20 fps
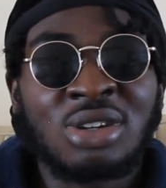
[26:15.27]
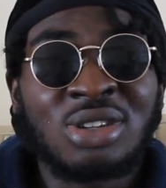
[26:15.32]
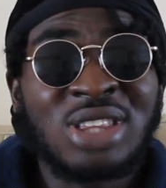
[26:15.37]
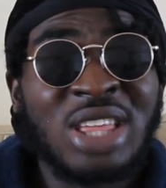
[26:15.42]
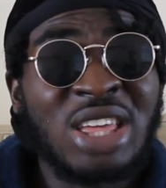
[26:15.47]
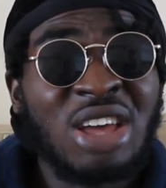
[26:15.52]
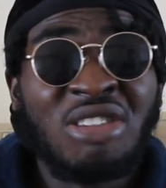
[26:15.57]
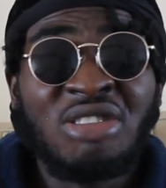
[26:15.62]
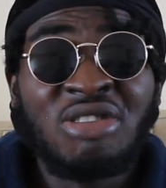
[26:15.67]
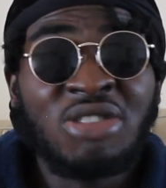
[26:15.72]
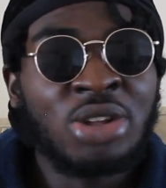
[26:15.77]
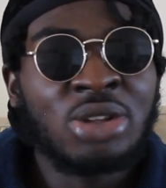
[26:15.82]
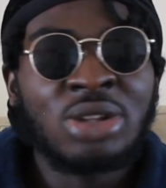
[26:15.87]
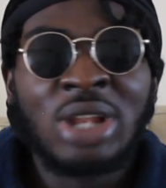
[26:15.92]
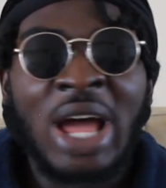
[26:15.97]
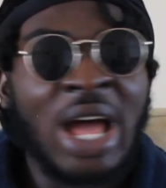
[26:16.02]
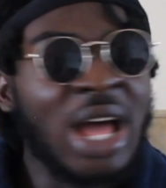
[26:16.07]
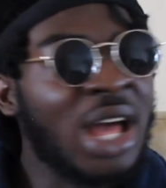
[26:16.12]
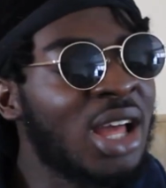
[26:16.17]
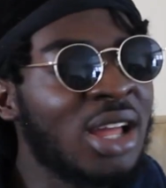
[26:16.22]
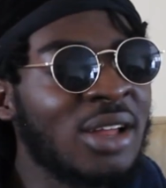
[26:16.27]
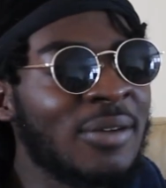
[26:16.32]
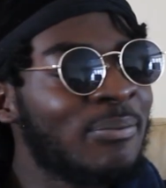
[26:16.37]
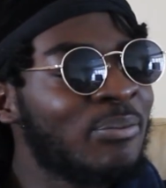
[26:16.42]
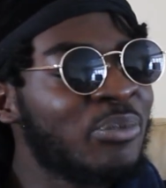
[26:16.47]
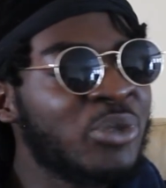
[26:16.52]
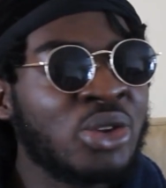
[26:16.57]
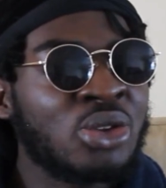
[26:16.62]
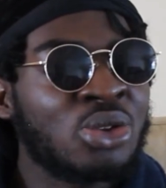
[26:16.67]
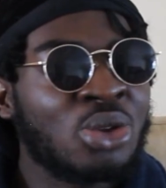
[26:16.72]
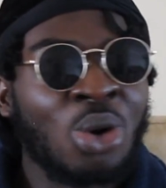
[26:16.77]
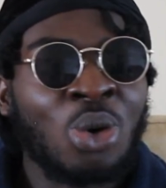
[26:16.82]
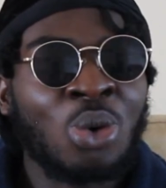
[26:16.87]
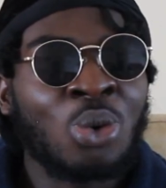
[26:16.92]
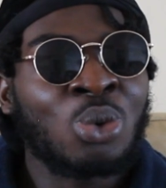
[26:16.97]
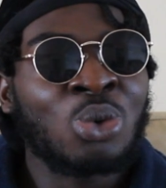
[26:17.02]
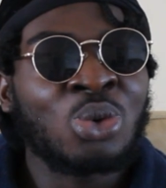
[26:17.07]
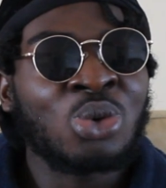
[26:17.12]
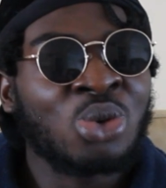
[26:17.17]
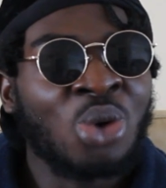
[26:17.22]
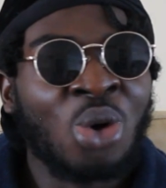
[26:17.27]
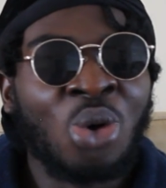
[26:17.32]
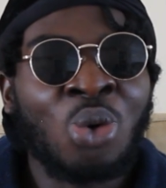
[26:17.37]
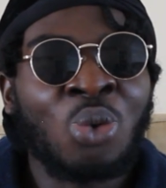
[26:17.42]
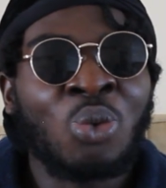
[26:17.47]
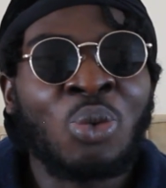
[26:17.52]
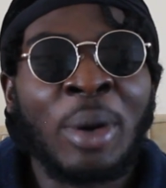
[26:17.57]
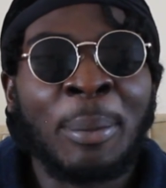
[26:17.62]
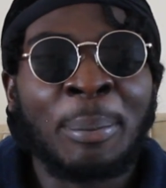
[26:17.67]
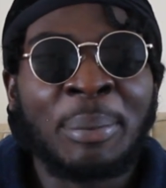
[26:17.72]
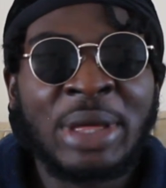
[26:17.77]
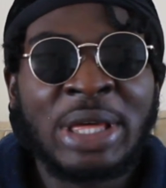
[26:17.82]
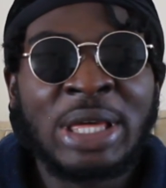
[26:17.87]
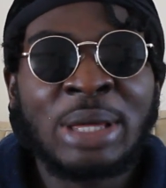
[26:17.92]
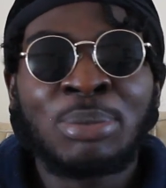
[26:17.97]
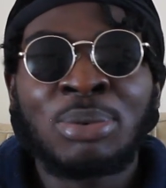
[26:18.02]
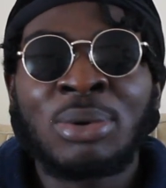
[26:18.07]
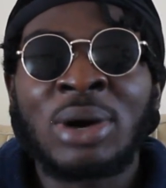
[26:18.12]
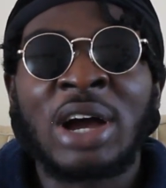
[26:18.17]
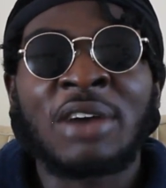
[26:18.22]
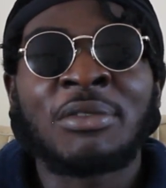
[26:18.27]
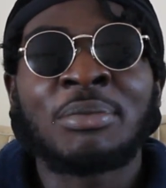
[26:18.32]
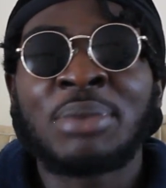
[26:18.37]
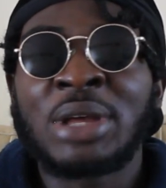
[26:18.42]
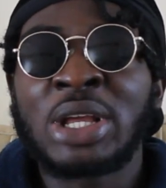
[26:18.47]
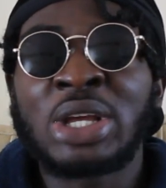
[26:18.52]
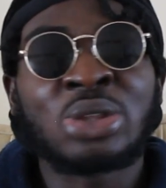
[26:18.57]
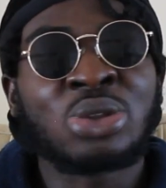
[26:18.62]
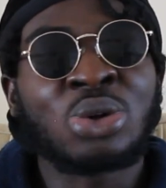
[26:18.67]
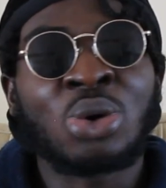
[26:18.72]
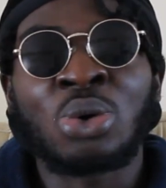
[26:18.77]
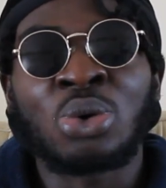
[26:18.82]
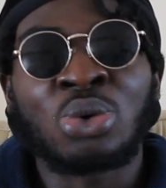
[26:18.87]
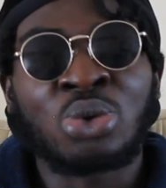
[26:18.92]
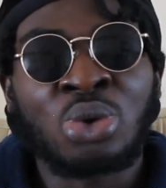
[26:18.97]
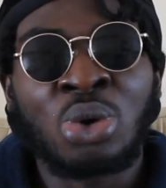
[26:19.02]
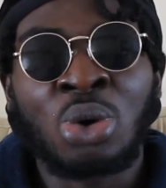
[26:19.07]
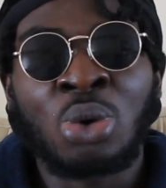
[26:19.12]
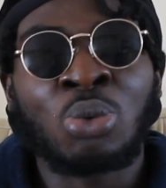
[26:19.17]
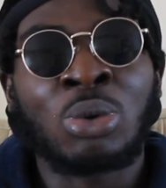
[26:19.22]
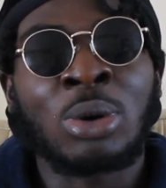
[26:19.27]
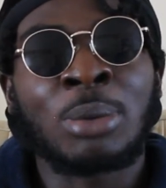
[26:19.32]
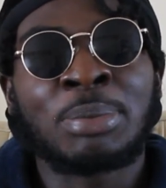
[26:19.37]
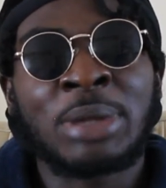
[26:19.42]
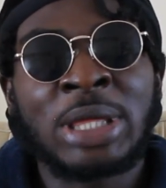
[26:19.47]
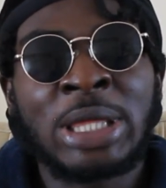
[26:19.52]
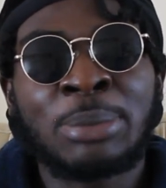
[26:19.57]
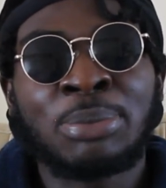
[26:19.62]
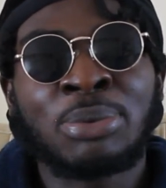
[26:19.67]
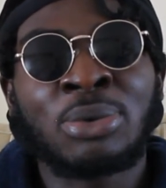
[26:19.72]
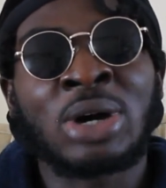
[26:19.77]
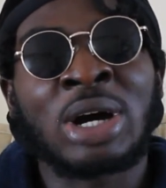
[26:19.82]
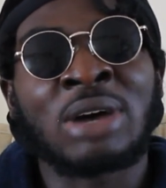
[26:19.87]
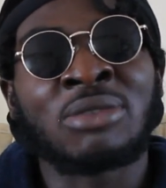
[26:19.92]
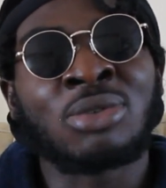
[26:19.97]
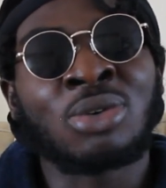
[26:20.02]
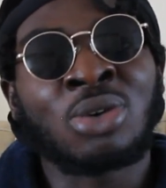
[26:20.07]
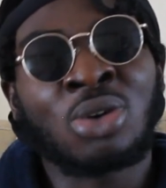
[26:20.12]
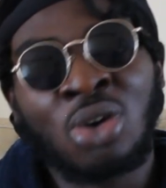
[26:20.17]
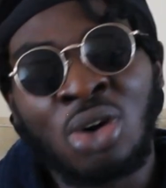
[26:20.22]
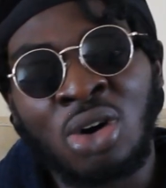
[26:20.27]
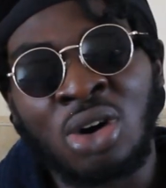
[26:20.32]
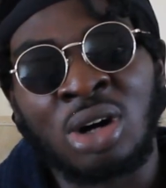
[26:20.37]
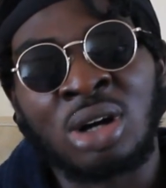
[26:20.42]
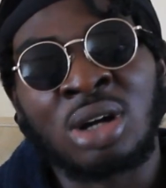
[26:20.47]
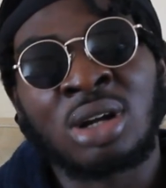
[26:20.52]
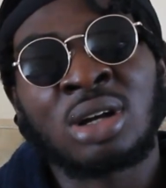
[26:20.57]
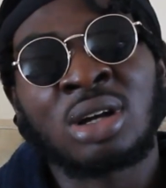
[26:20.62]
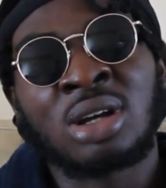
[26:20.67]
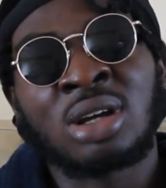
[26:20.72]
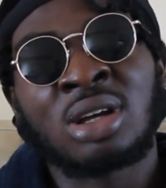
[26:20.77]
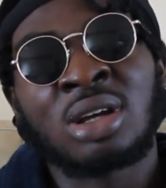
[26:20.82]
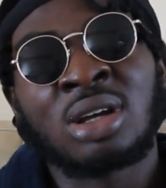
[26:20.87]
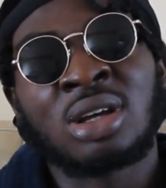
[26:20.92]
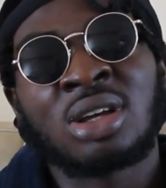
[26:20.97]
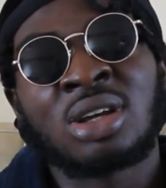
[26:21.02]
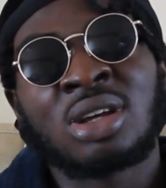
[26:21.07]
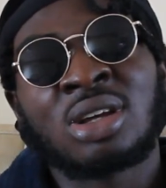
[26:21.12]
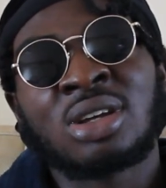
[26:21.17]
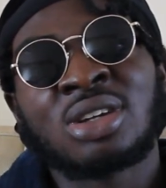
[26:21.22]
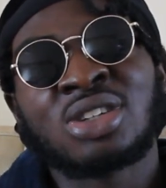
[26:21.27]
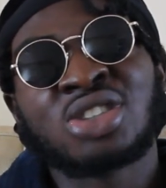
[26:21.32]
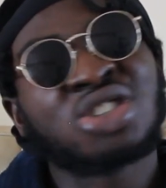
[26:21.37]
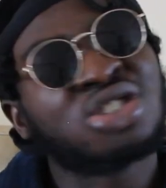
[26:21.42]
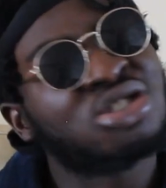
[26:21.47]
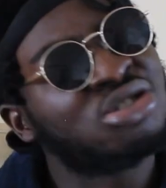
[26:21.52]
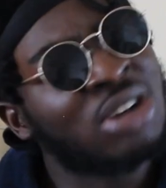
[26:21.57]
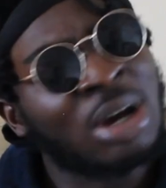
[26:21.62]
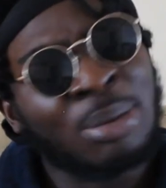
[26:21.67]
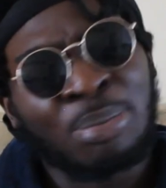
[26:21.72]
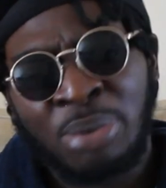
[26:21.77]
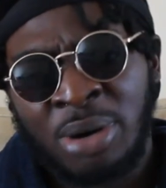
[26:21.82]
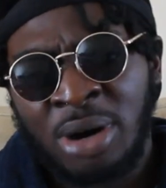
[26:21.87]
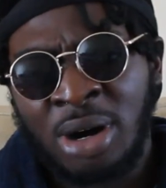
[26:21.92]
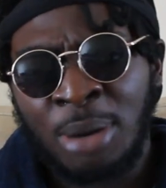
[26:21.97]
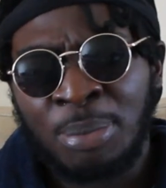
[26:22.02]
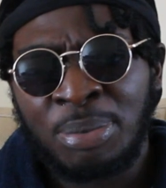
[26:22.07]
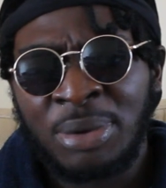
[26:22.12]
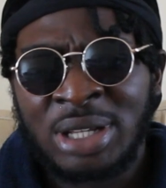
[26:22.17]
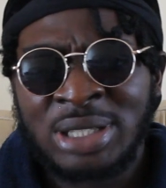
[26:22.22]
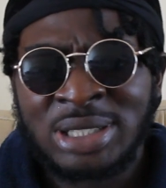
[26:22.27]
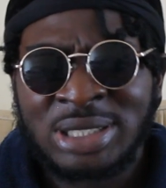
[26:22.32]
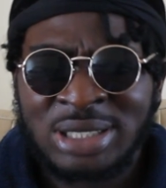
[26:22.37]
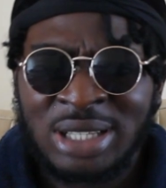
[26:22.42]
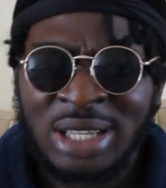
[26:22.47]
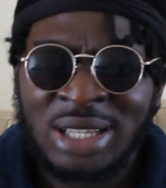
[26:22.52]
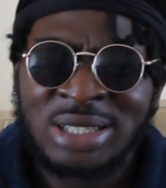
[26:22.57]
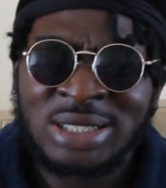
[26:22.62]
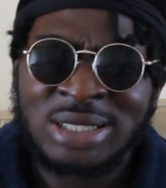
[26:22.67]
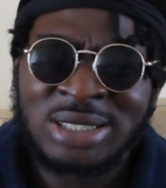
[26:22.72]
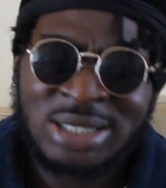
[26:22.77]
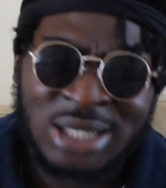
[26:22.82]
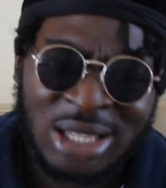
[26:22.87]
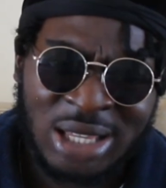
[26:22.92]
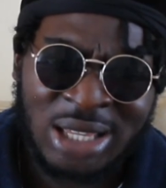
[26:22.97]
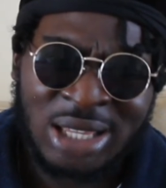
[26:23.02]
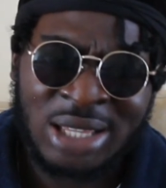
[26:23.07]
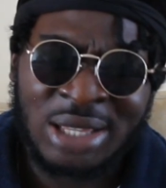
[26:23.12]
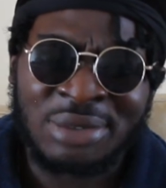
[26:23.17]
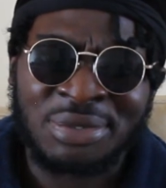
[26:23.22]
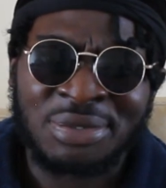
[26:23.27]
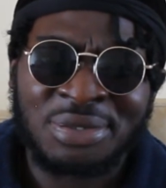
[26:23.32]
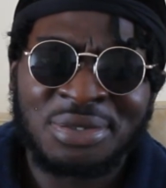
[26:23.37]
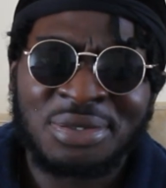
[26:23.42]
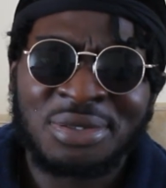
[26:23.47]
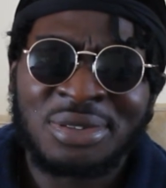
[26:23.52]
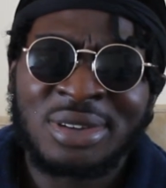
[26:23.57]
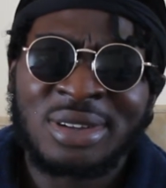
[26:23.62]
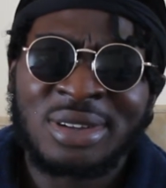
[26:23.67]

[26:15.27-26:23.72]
They are like, you don't know where people have been, you don't know what people have got. Strap up and stay safe.